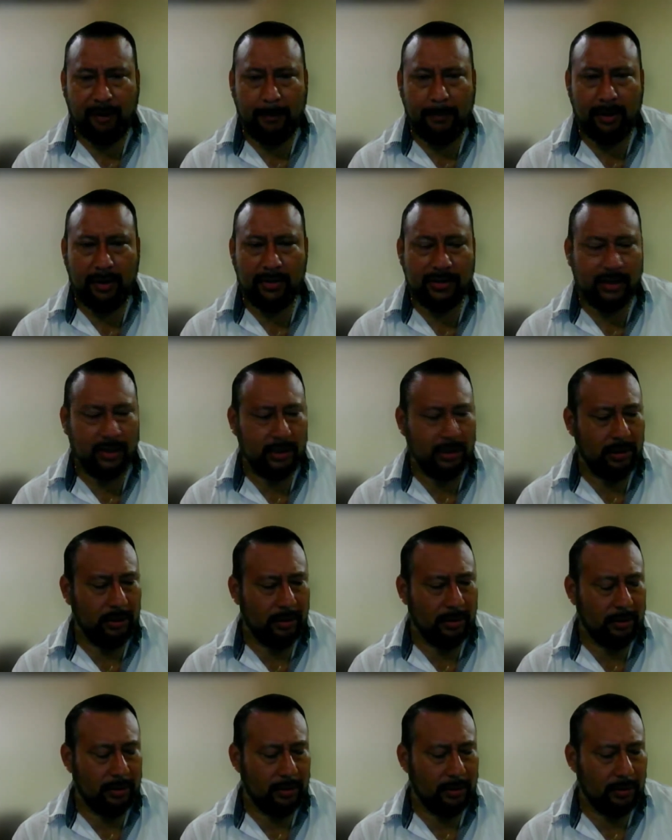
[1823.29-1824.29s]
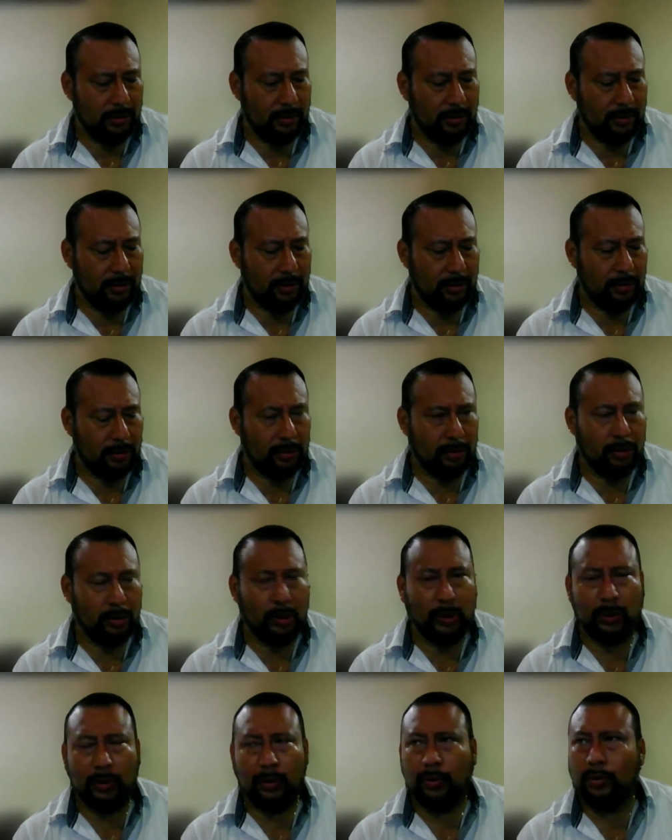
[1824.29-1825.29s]
from Brazil
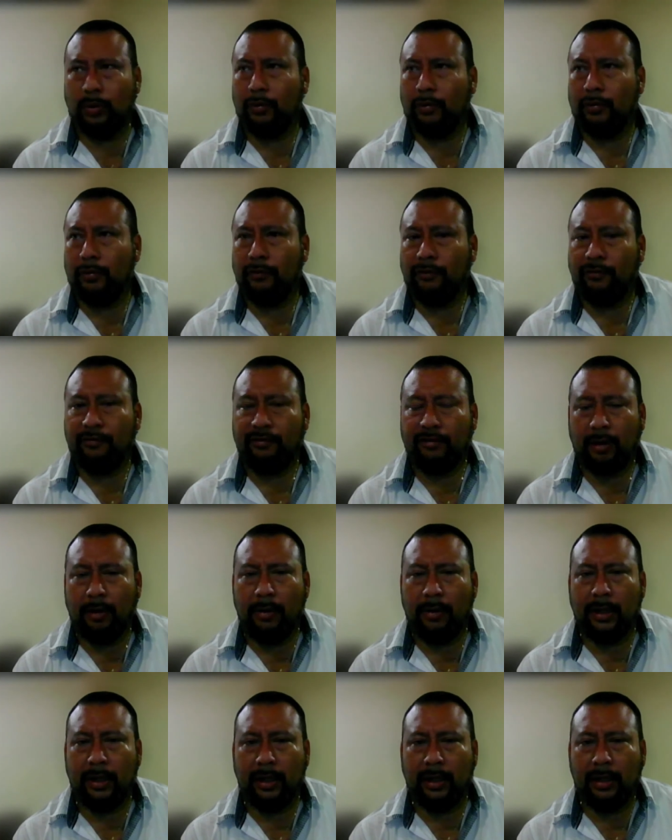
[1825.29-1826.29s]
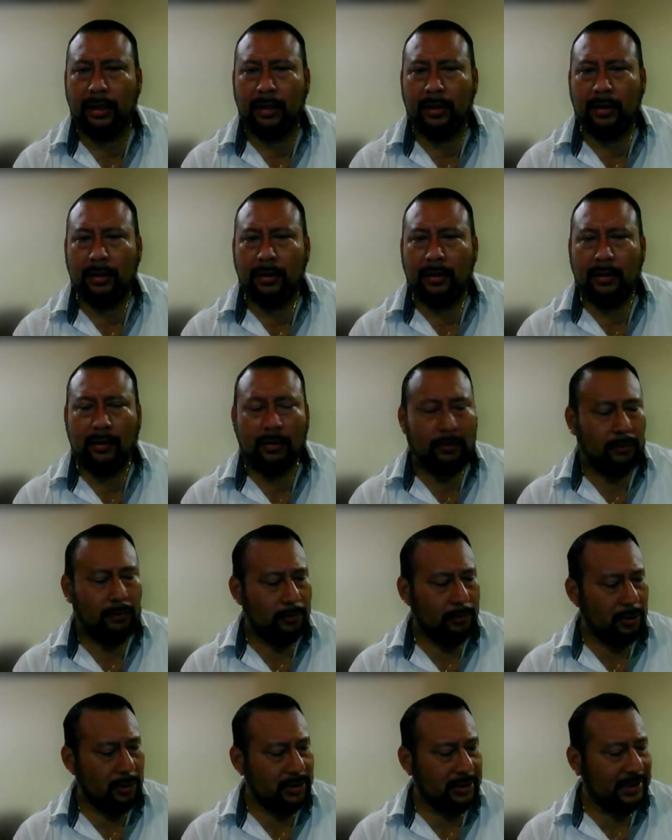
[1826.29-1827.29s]
to Florida
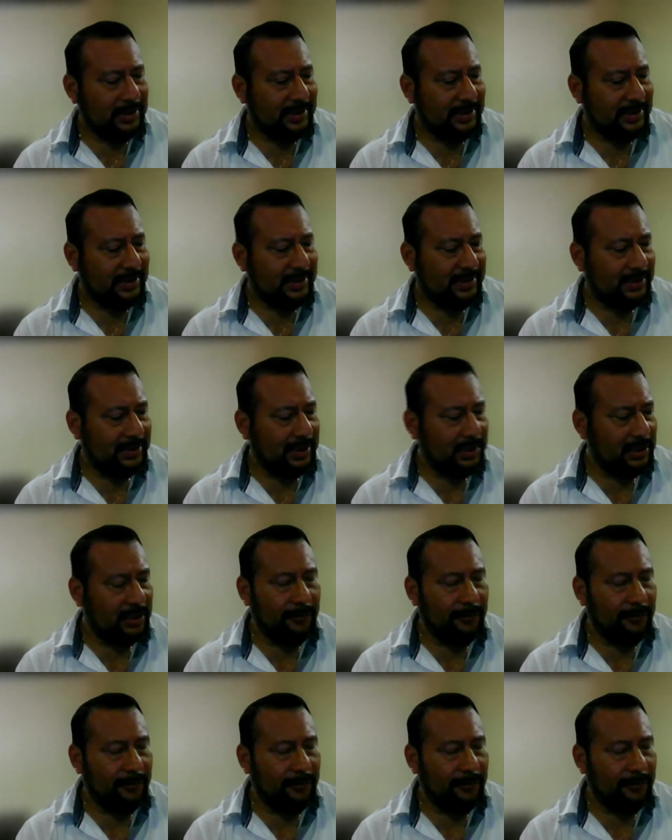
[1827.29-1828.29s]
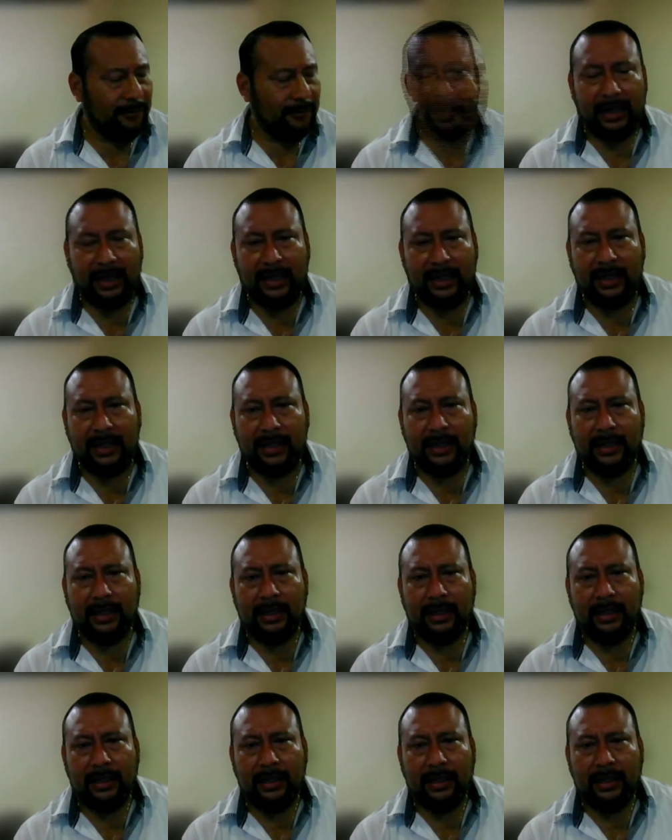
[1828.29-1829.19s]
was excessively high,